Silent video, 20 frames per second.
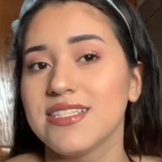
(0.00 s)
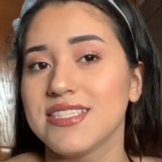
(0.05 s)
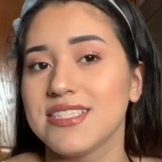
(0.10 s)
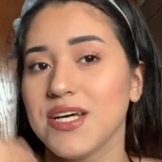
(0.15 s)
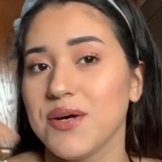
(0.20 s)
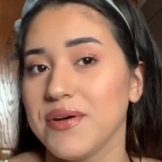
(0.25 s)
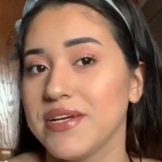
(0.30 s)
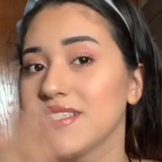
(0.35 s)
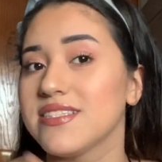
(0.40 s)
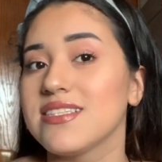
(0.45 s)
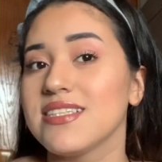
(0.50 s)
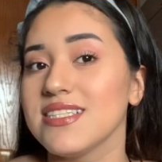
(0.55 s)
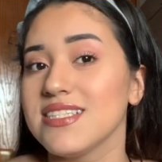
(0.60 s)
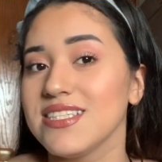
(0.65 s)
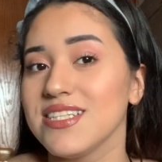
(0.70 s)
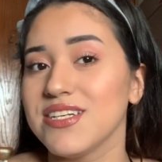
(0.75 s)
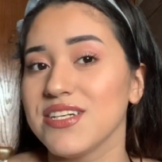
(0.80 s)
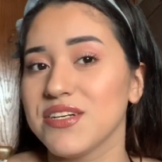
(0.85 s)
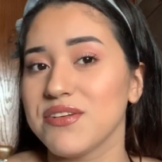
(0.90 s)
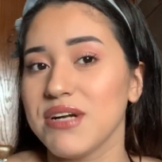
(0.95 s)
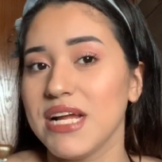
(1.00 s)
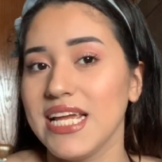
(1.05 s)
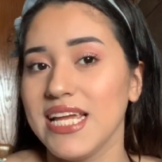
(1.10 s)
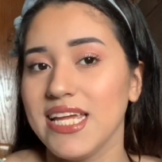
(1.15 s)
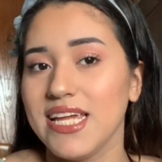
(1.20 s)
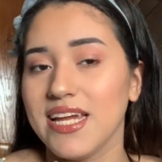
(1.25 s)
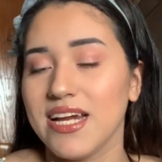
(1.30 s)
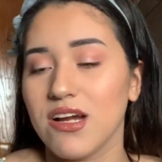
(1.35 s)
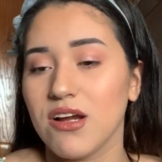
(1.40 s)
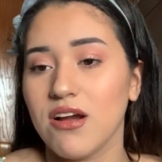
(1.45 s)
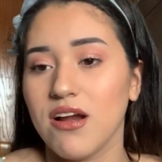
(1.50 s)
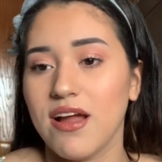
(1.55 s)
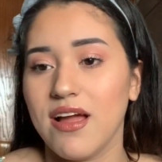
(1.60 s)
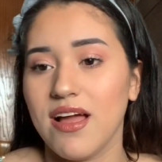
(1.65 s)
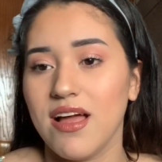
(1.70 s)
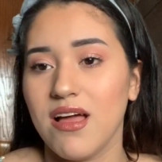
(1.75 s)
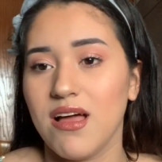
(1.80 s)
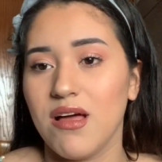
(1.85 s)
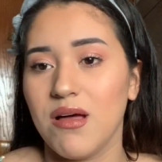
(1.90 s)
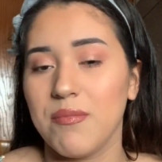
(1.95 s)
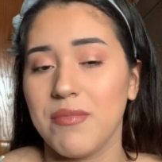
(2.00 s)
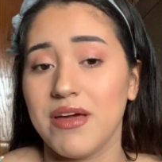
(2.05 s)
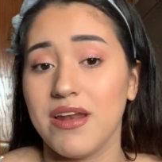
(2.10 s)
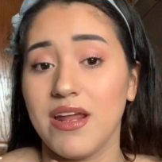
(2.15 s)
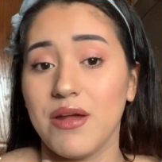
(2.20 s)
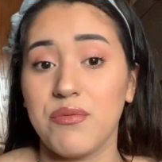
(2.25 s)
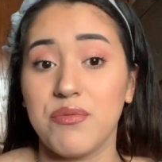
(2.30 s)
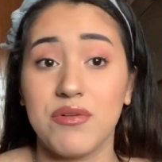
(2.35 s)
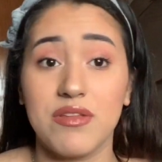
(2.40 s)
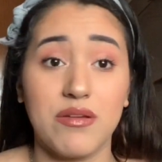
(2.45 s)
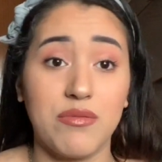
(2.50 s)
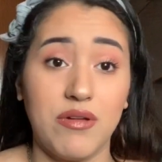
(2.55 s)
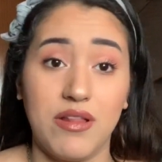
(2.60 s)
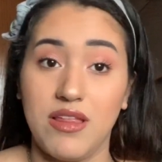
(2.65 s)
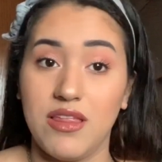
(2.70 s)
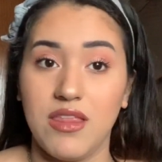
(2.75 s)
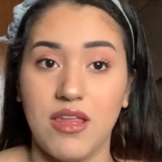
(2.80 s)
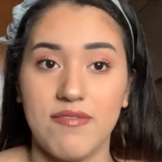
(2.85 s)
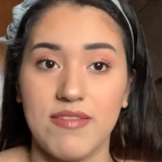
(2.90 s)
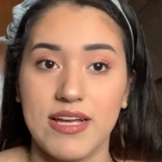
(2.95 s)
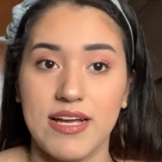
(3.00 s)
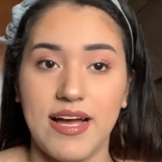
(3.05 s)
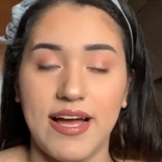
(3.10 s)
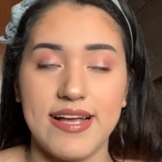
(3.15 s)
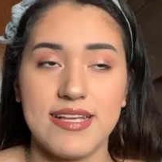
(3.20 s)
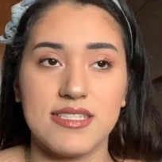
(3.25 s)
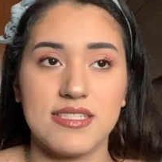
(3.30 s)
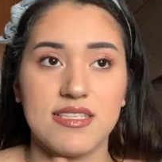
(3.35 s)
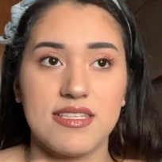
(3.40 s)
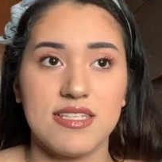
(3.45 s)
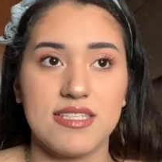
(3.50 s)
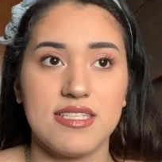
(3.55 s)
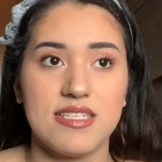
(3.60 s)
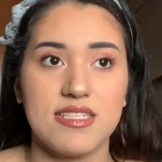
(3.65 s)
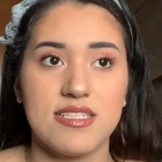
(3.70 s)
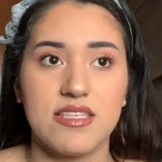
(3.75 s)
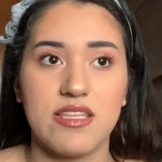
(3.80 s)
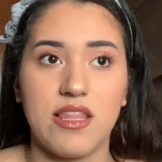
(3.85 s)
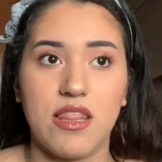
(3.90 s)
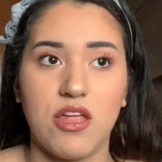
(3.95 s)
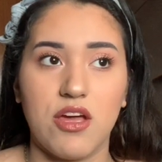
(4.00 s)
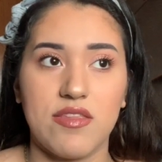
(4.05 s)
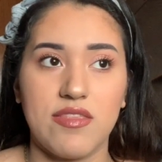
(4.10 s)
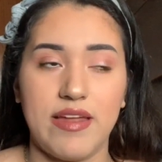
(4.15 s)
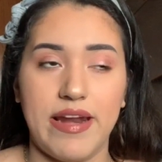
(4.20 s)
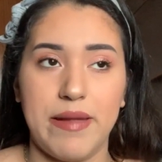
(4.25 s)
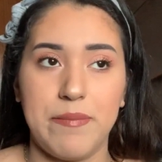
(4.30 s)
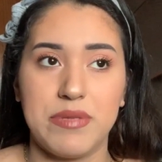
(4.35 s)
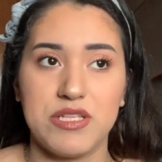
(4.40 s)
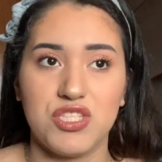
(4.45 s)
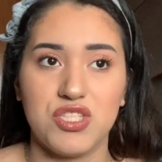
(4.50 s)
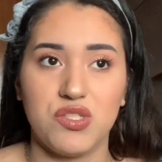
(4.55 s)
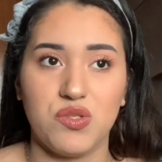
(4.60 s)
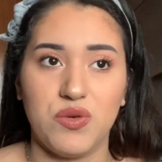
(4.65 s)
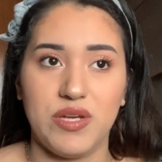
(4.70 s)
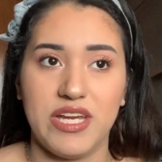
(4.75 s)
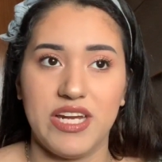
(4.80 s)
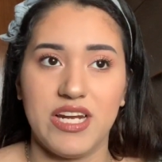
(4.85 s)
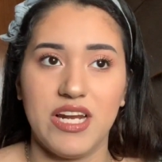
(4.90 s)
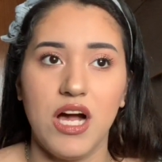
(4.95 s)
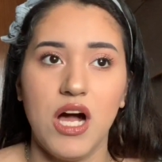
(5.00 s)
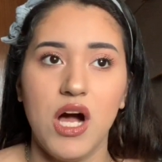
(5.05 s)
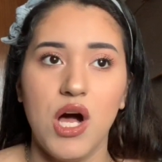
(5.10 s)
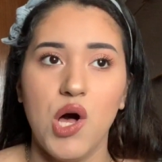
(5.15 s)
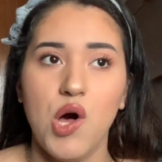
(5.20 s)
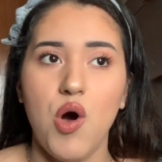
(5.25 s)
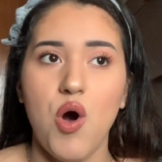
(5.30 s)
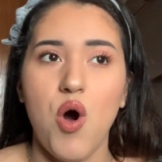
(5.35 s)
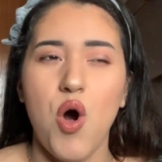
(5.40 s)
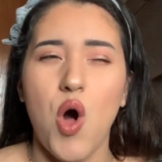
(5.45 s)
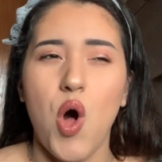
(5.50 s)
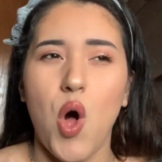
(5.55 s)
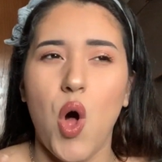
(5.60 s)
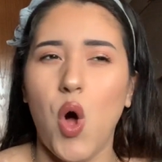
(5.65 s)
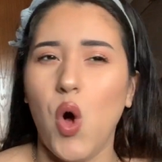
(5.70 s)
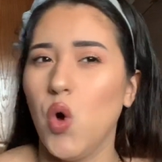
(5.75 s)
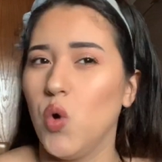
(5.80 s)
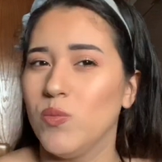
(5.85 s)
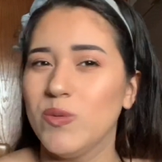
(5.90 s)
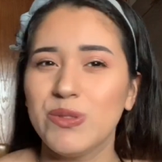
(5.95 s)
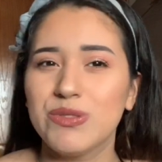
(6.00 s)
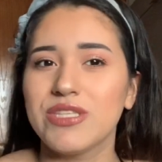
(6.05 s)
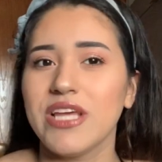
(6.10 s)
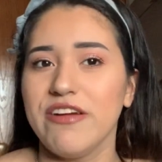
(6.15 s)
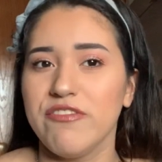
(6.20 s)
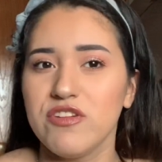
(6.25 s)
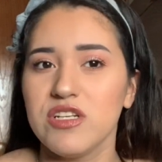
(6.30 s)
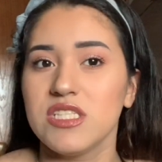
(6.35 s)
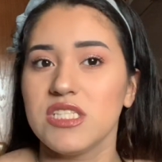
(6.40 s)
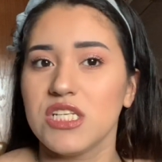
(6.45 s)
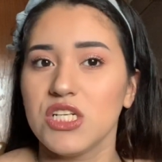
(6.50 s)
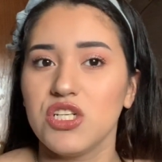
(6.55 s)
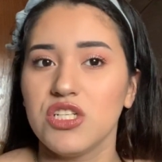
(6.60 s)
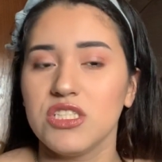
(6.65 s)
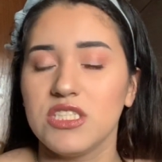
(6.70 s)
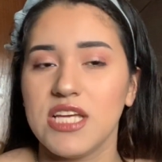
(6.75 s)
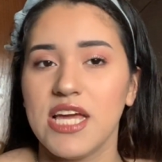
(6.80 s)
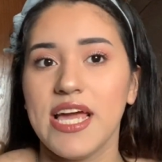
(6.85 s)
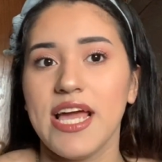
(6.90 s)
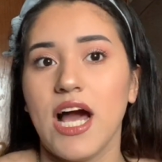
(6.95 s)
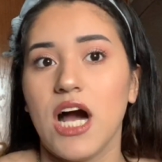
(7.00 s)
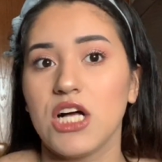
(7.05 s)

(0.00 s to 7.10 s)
So it's this look right here, and I really love it, guys. This is the look that I've been doing almost every single day.